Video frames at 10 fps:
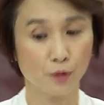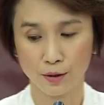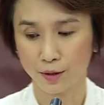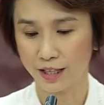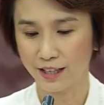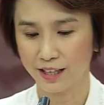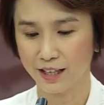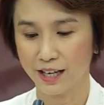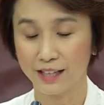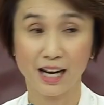Pereira
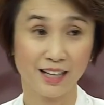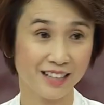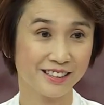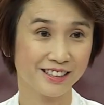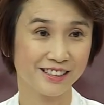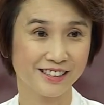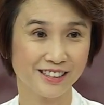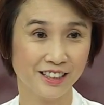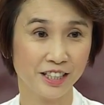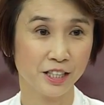had highlighted
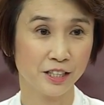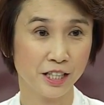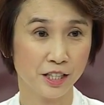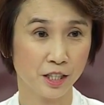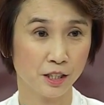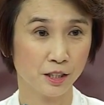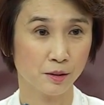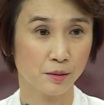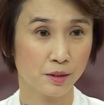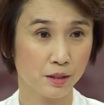earlier in
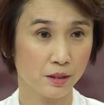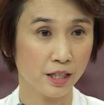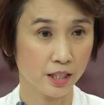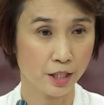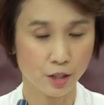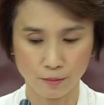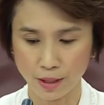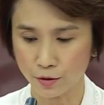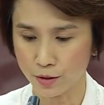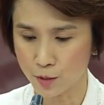her English and
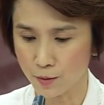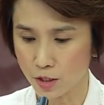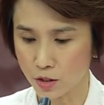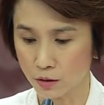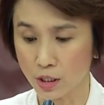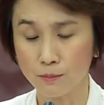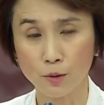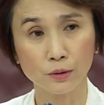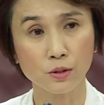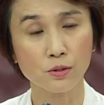Mandarin speech on the
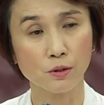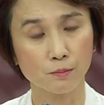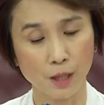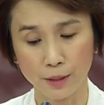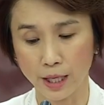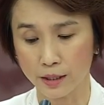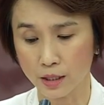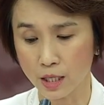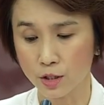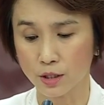importance of public
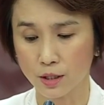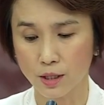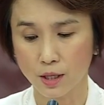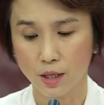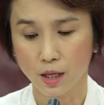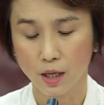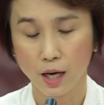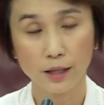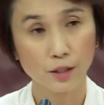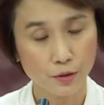education.
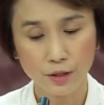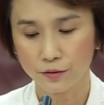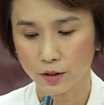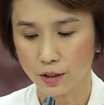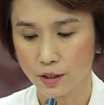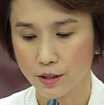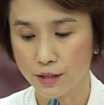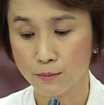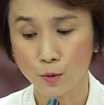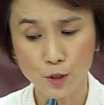I agree with her
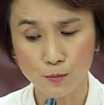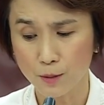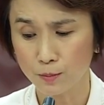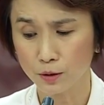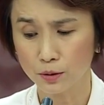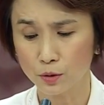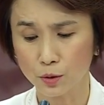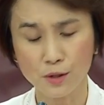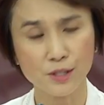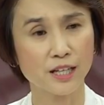that most people
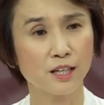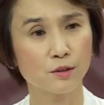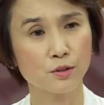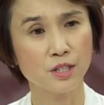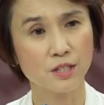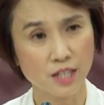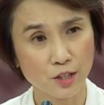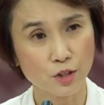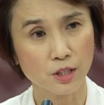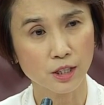do not set out to
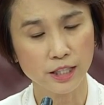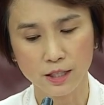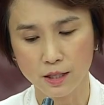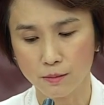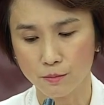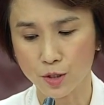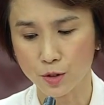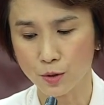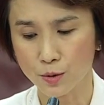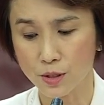intentionally
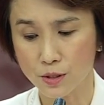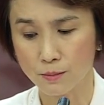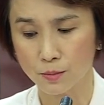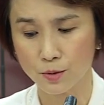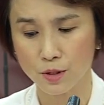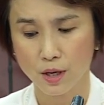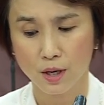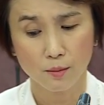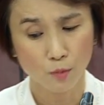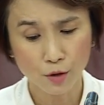misuse the symbols.
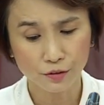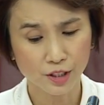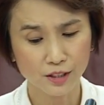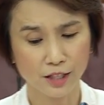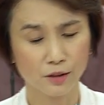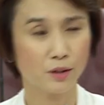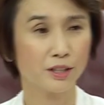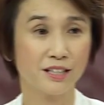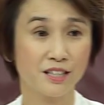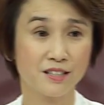More often than
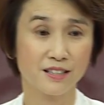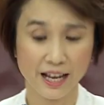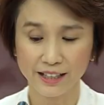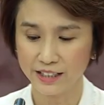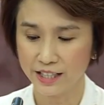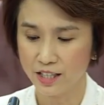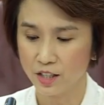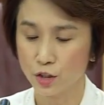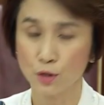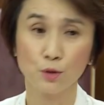not, it is likely
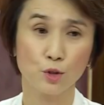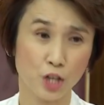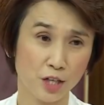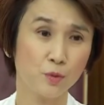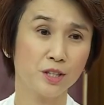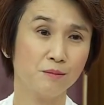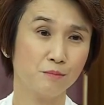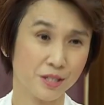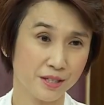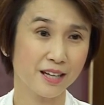due to
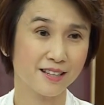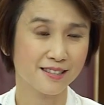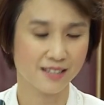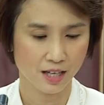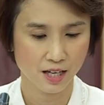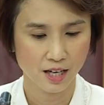genuine mistakes.